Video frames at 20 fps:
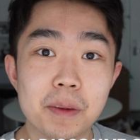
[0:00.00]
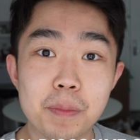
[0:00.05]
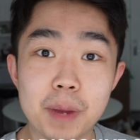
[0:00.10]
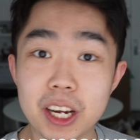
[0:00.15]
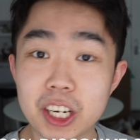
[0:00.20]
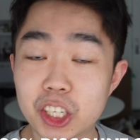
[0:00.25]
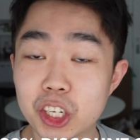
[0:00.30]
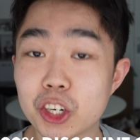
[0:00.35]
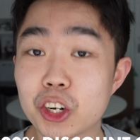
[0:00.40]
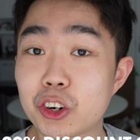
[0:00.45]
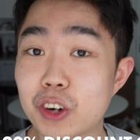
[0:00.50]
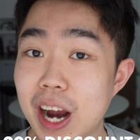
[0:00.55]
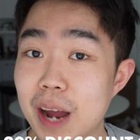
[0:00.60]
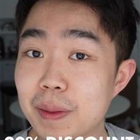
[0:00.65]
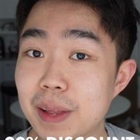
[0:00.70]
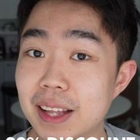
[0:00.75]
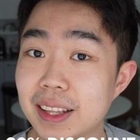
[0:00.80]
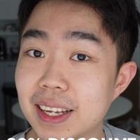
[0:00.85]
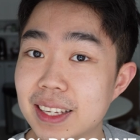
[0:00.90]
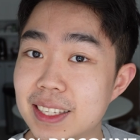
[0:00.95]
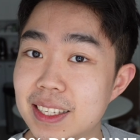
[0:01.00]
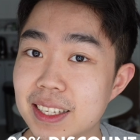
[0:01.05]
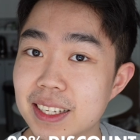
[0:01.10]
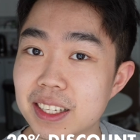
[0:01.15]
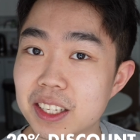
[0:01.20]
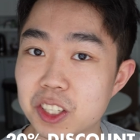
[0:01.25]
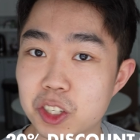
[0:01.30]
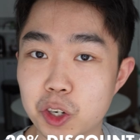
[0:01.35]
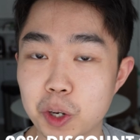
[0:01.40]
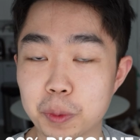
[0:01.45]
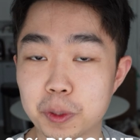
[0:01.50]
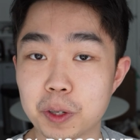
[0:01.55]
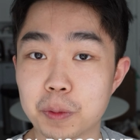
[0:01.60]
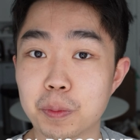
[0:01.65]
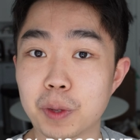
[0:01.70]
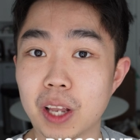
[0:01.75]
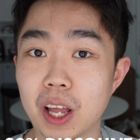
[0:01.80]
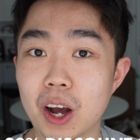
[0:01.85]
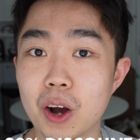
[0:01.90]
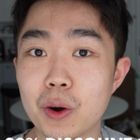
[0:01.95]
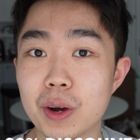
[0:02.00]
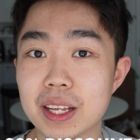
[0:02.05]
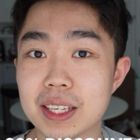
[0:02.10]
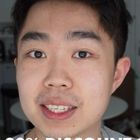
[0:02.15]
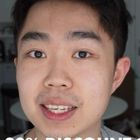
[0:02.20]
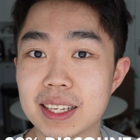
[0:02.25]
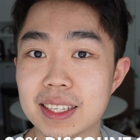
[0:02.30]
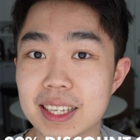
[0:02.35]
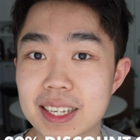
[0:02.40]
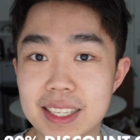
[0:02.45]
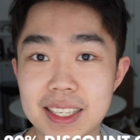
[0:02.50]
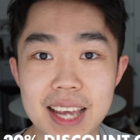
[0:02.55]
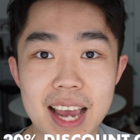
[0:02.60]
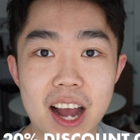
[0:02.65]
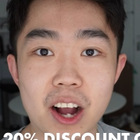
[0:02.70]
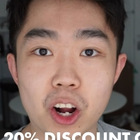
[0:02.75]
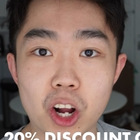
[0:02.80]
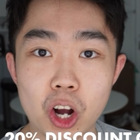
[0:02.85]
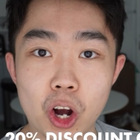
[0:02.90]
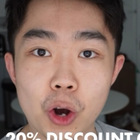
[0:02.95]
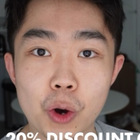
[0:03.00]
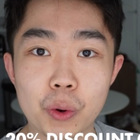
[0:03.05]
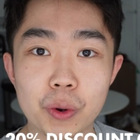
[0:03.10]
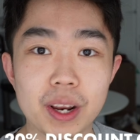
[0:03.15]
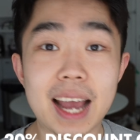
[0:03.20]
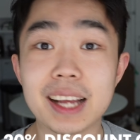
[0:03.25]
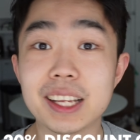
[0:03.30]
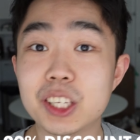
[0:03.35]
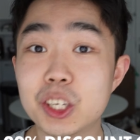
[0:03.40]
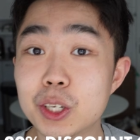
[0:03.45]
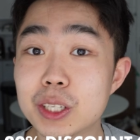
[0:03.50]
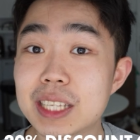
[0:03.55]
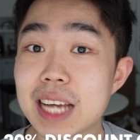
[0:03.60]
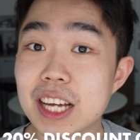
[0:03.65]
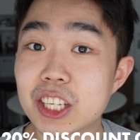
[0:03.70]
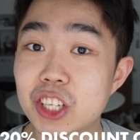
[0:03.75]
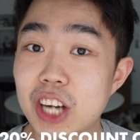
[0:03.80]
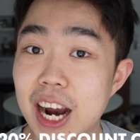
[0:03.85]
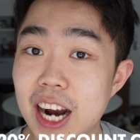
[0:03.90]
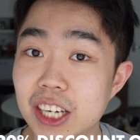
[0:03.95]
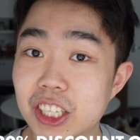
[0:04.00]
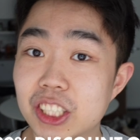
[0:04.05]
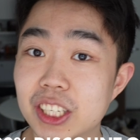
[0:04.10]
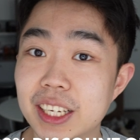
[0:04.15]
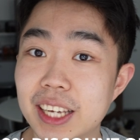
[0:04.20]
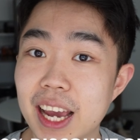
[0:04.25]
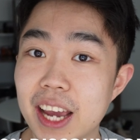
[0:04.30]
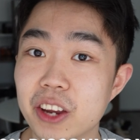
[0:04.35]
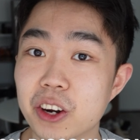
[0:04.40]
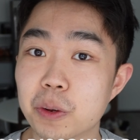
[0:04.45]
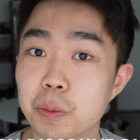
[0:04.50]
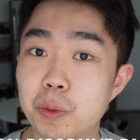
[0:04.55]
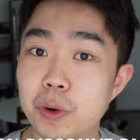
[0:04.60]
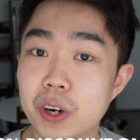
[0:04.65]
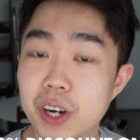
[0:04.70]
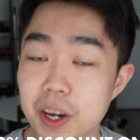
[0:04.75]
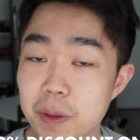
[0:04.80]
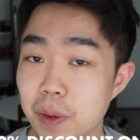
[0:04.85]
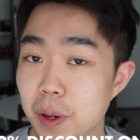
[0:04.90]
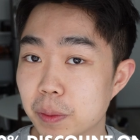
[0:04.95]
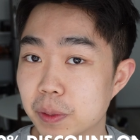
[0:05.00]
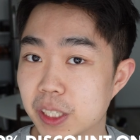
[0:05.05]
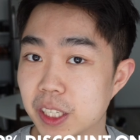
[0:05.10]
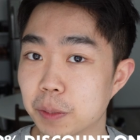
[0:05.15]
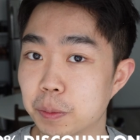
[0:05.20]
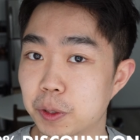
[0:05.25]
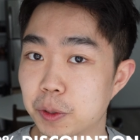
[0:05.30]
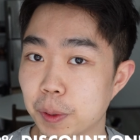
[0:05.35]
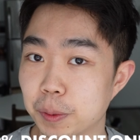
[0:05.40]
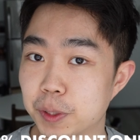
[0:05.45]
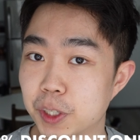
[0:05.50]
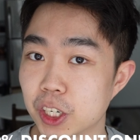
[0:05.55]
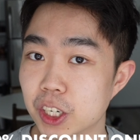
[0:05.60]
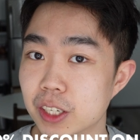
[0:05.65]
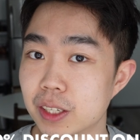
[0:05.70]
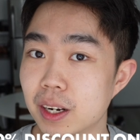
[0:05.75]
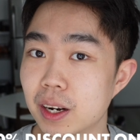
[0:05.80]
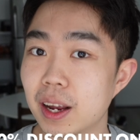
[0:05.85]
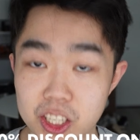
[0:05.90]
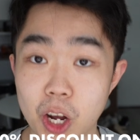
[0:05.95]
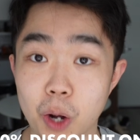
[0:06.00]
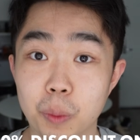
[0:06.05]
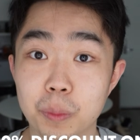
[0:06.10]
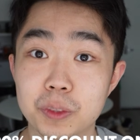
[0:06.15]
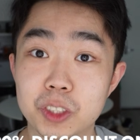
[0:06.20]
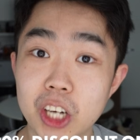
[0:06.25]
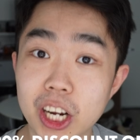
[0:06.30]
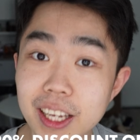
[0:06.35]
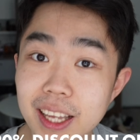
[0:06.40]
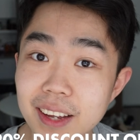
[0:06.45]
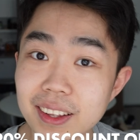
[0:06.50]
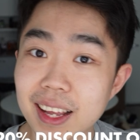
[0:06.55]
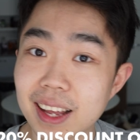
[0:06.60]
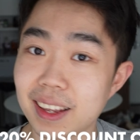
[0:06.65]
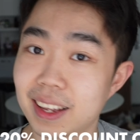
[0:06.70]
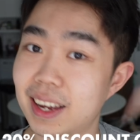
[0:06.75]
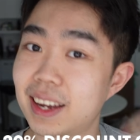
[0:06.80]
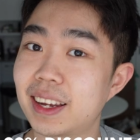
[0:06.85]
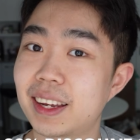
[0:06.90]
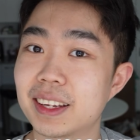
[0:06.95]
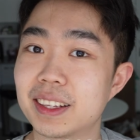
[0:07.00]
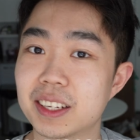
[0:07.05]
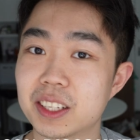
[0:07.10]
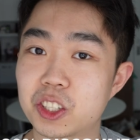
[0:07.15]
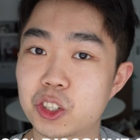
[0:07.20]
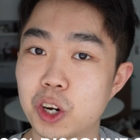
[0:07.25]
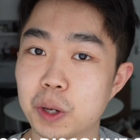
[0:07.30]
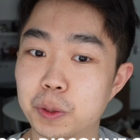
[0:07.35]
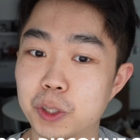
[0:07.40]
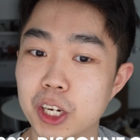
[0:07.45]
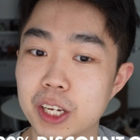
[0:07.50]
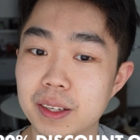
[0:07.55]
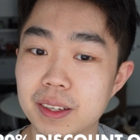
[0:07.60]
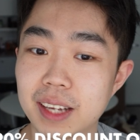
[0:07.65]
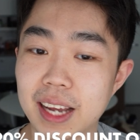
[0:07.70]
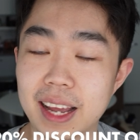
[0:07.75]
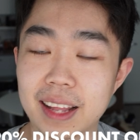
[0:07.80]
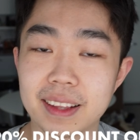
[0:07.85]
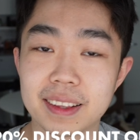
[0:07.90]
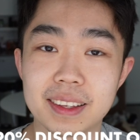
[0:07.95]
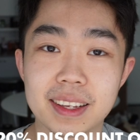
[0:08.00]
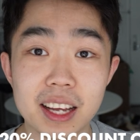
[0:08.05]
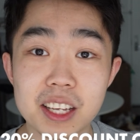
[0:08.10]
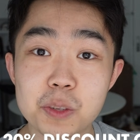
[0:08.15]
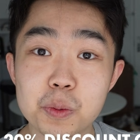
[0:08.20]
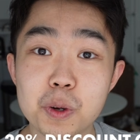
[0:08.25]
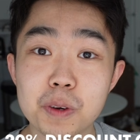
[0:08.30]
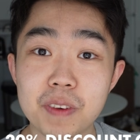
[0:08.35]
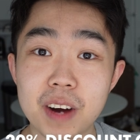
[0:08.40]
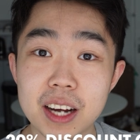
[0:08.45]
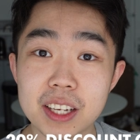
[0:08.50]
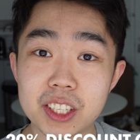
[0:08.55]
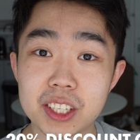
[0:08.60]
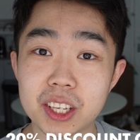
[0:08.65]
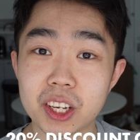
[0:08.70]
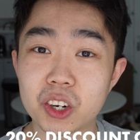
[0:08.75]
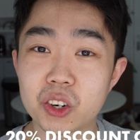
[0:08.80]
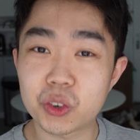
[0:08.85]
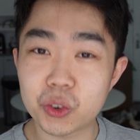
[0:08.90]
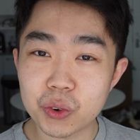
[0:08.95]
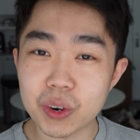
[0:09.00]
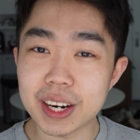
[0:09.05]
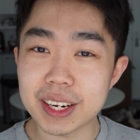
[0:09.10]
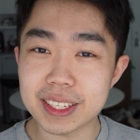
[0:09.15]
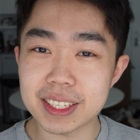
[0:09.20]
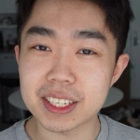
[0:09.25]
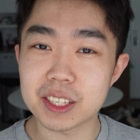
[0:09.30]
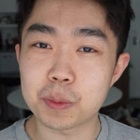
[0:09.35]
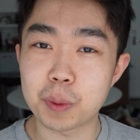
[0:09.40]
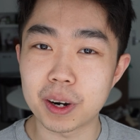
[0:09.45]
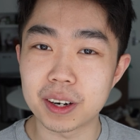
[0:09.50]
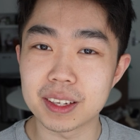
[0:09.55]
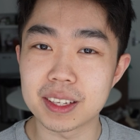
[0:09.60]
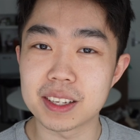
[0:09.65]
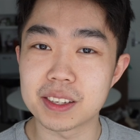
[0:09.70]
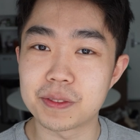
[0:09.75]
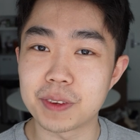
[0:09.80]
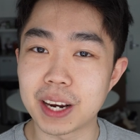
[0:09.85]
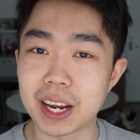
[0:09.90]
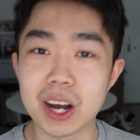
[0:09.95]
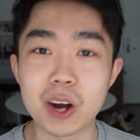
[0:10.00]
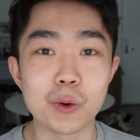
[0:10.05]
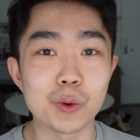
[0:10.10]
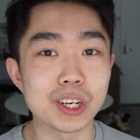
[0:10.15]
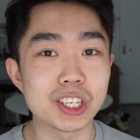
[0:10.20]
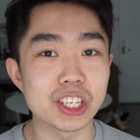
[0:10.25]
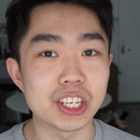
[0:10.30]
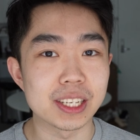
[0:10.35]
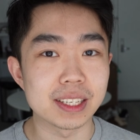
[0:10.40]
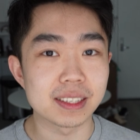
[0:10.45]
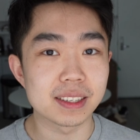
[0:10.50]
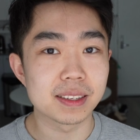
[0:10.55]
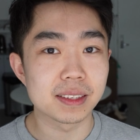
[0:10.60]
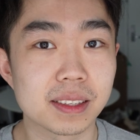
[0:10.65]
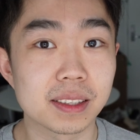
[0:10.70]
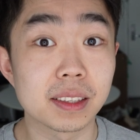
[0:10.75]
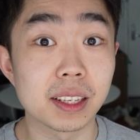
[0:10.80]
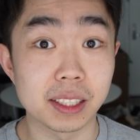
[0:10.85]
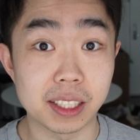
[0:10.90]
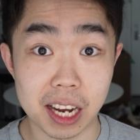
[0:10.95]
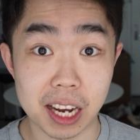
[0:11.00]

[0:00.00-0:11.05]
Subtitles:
make sure you grab that. That's in the description below. It's a discount code and use that to actually get your premium subscription. So check out that link in the description and let's move on to the craziest part of this video, which is the